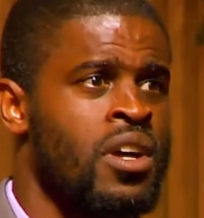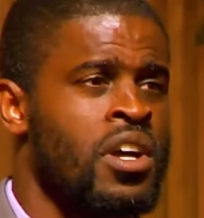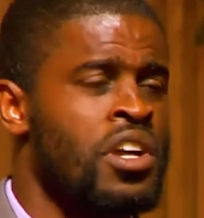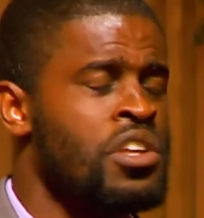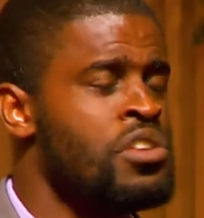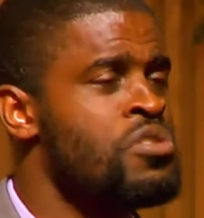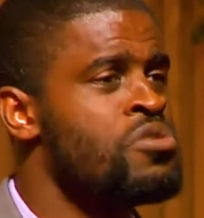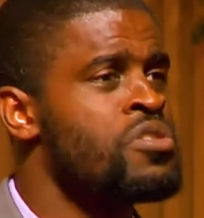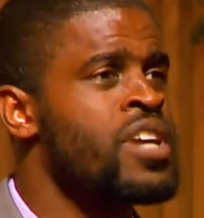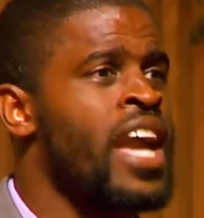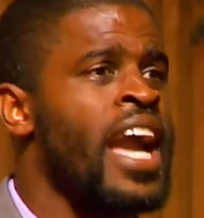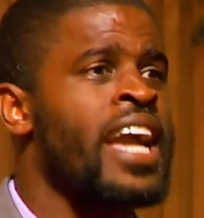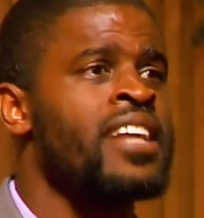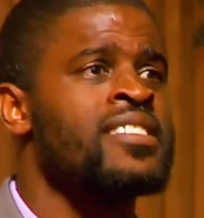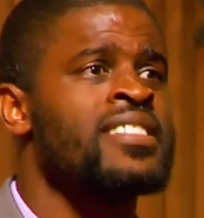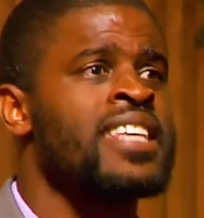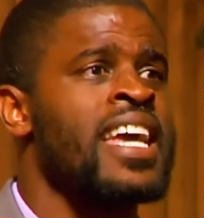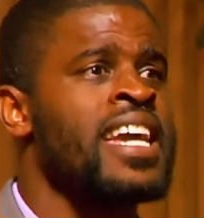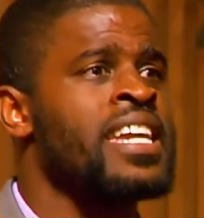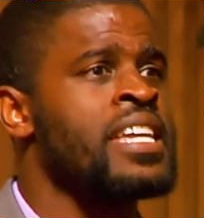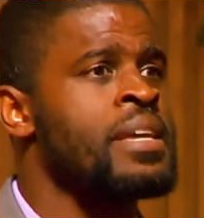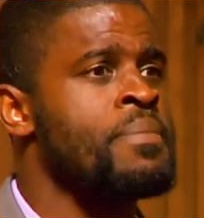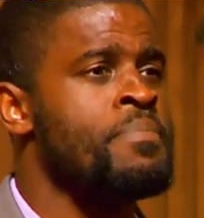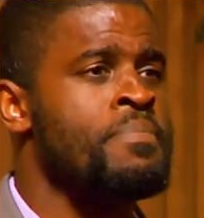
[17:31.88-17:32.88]
you can't
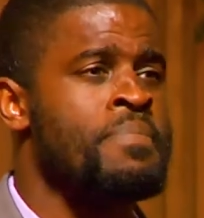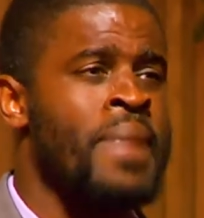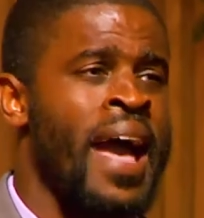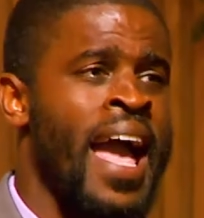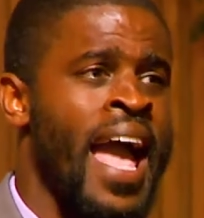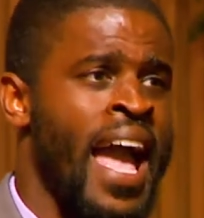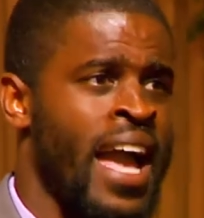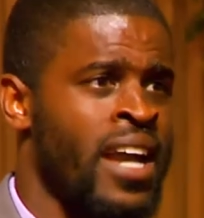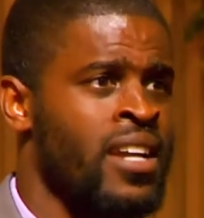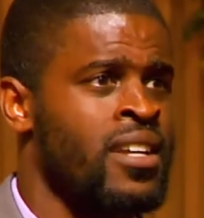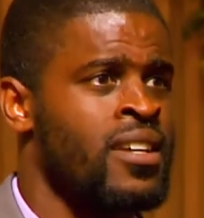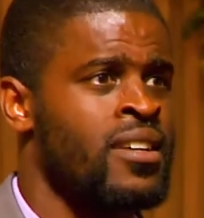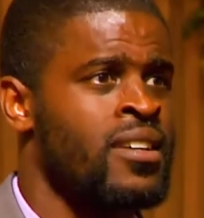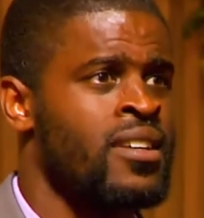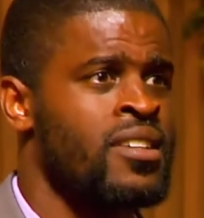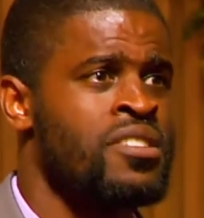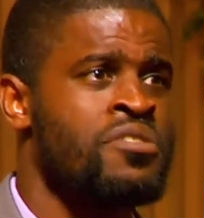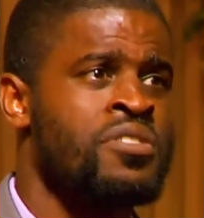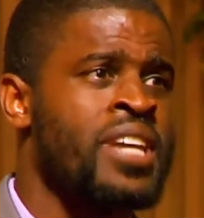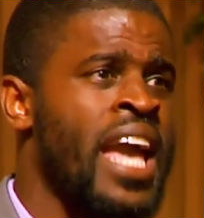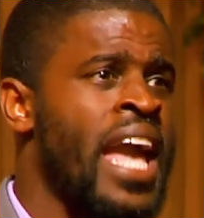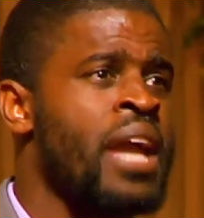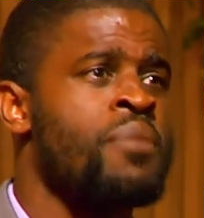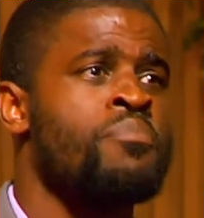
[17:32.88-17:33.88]
take it back. You
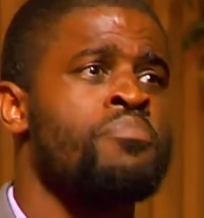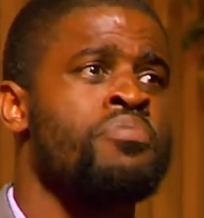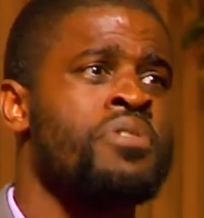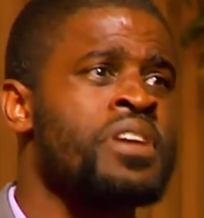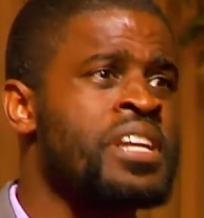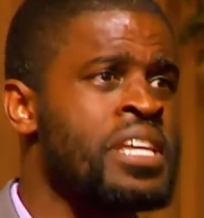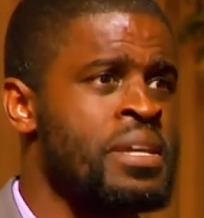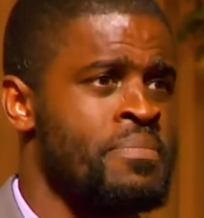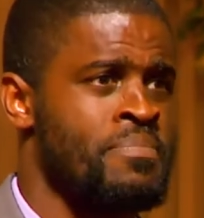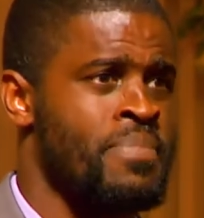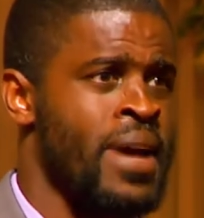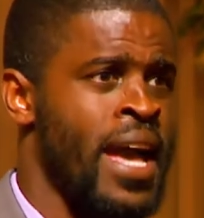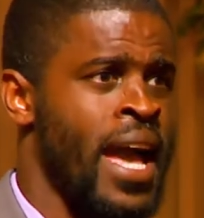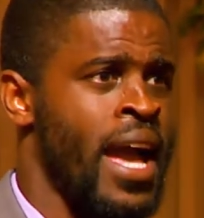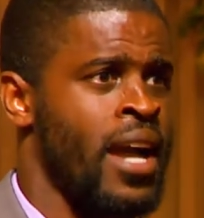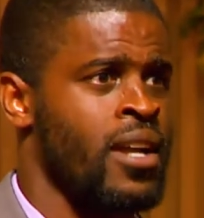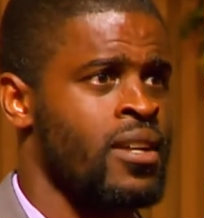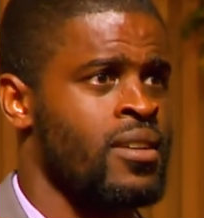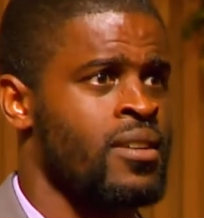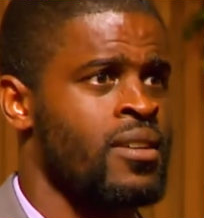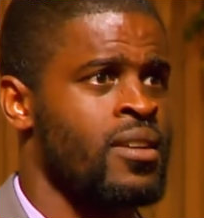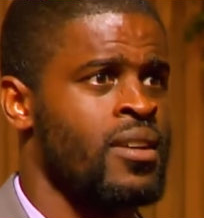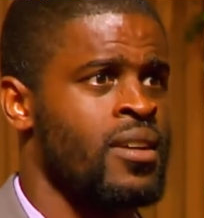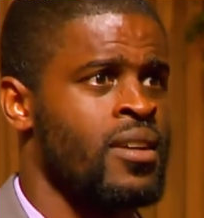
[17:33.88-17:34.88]
can't bring it back.
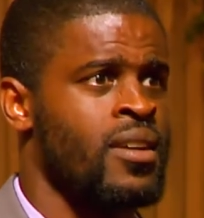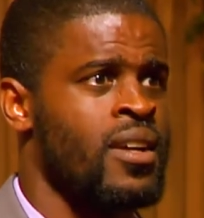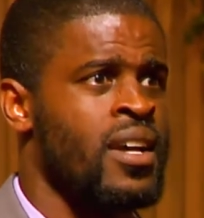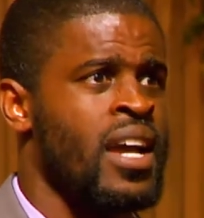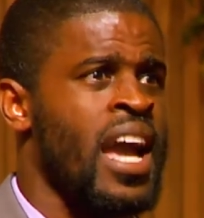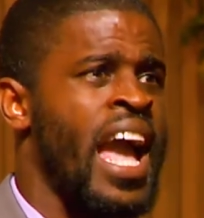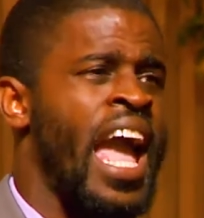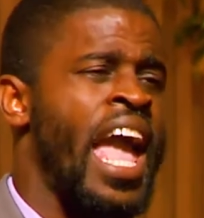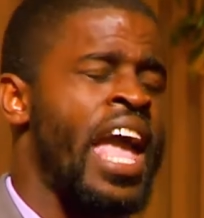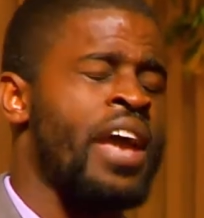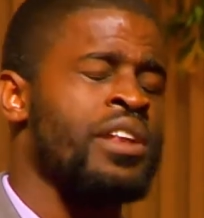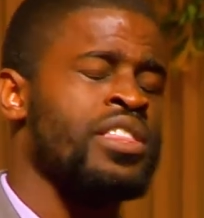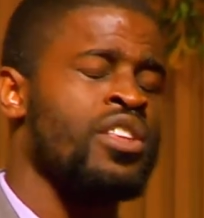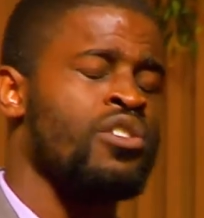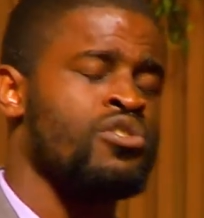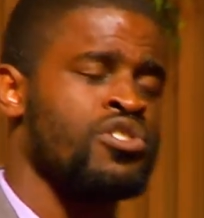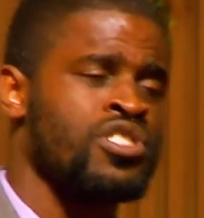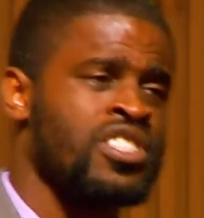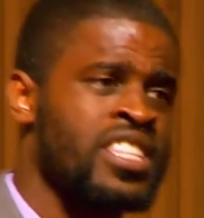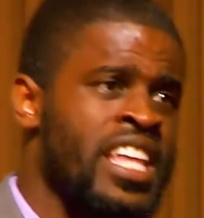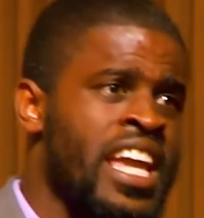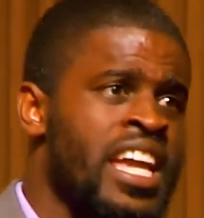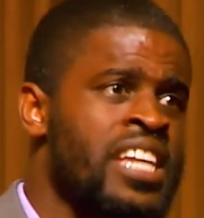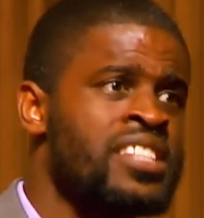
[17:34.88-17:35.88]
And those
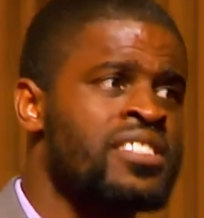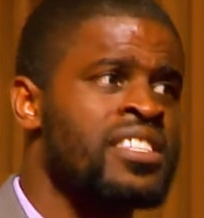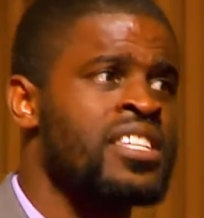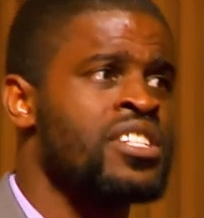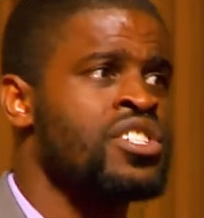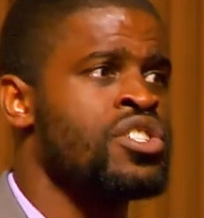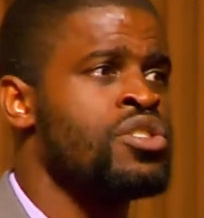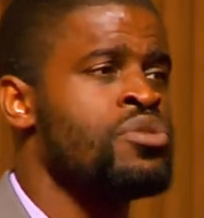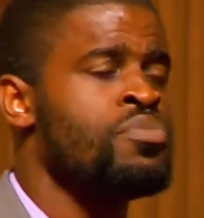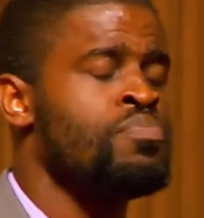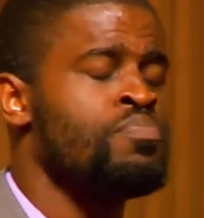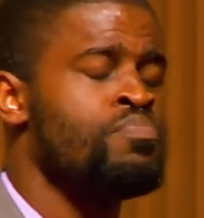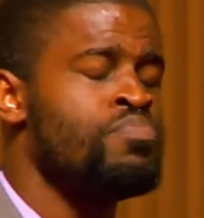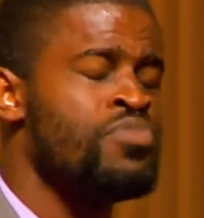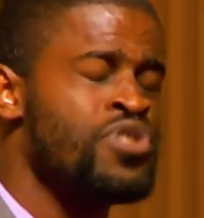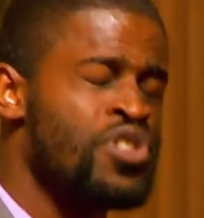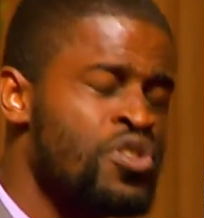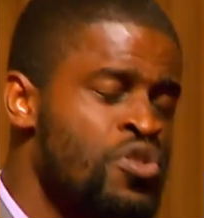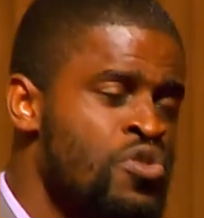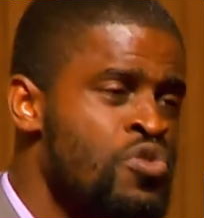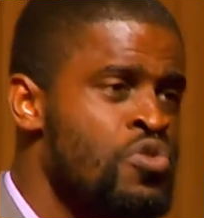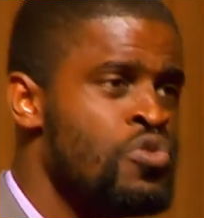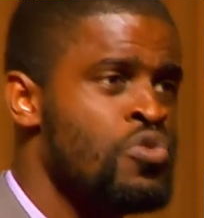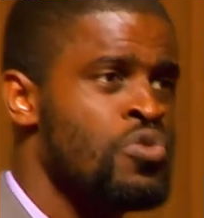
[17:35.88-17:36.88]
things that you
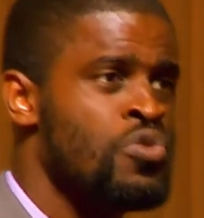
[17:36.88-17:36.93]
do